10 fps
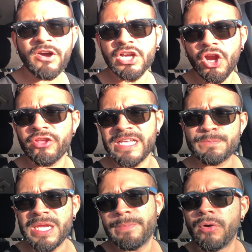fuck are
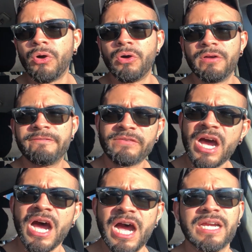these people?
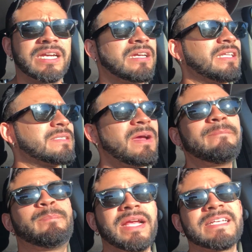Fuck! That's
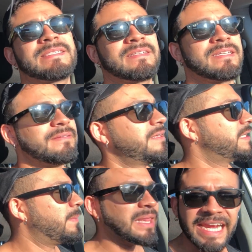my biggest
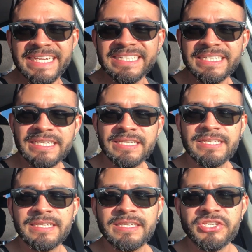complaint.
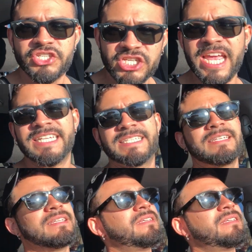Shit.